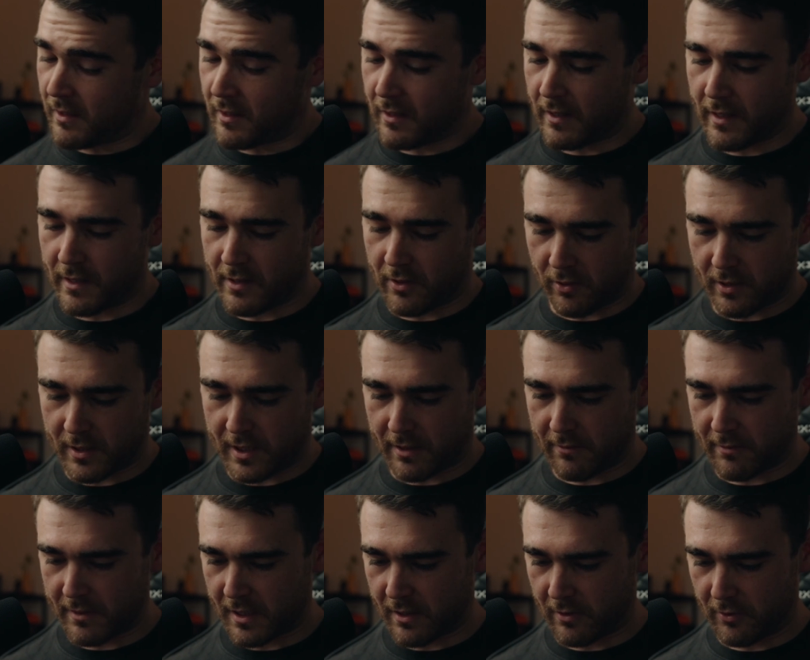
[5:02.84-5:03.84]
And honestly,
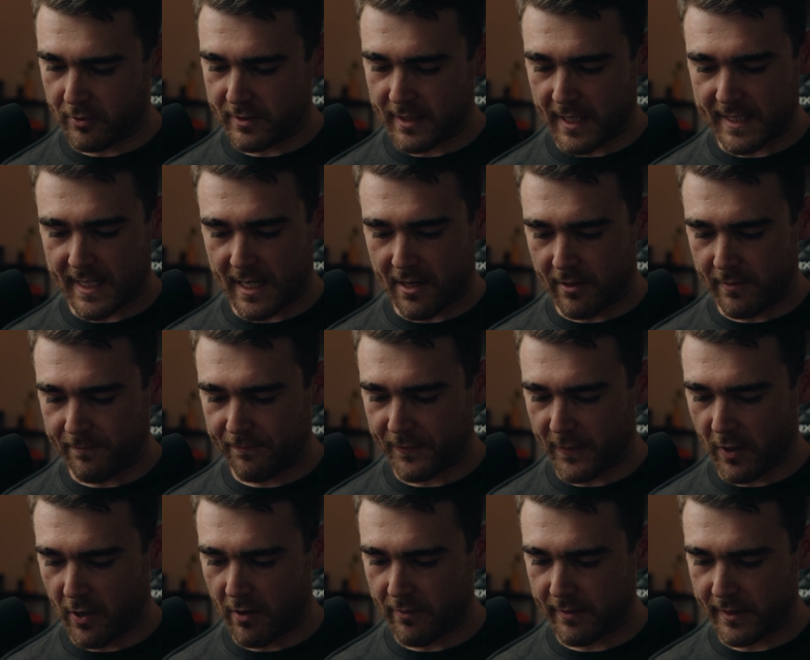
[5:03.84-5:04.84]
we're just going to lose that tower.
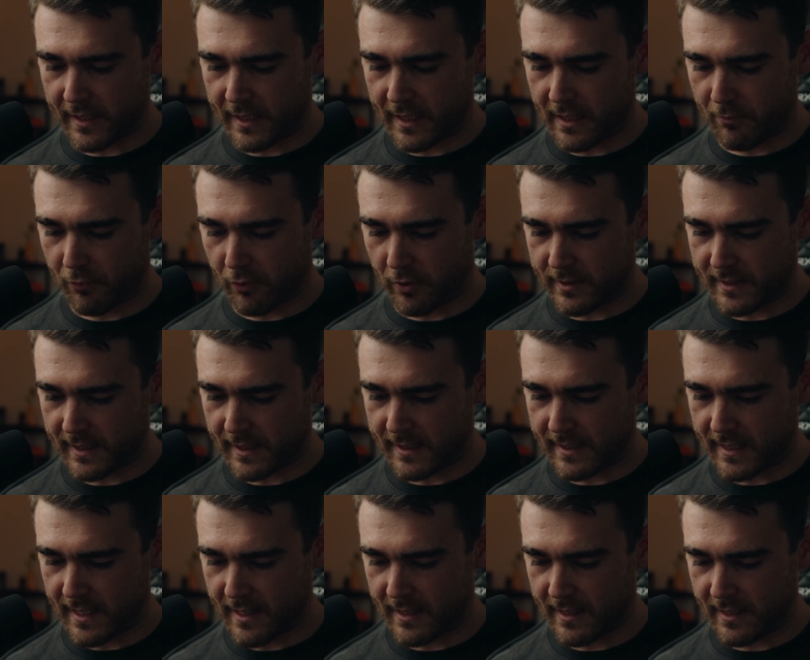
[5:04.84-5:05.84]
Alright, we're going to get a princess
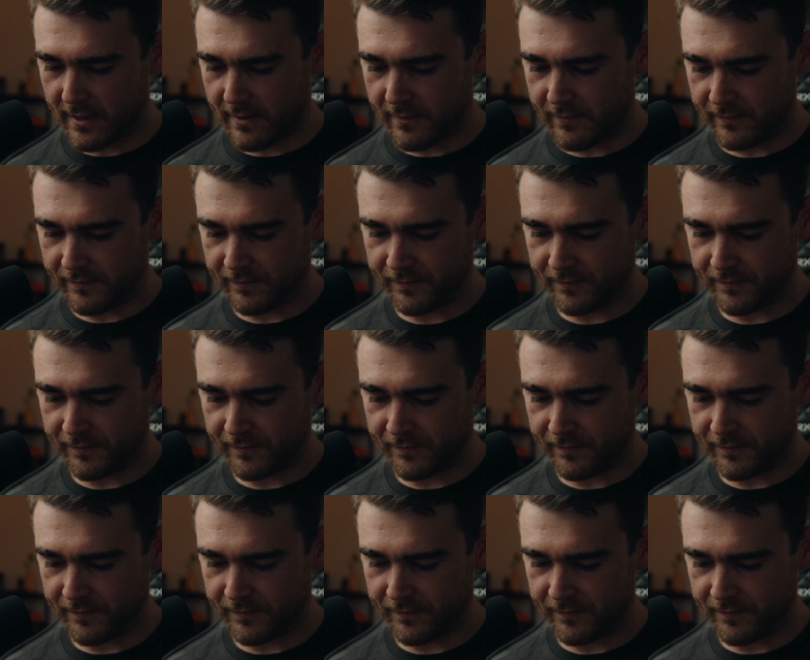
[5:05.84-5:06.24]
down here.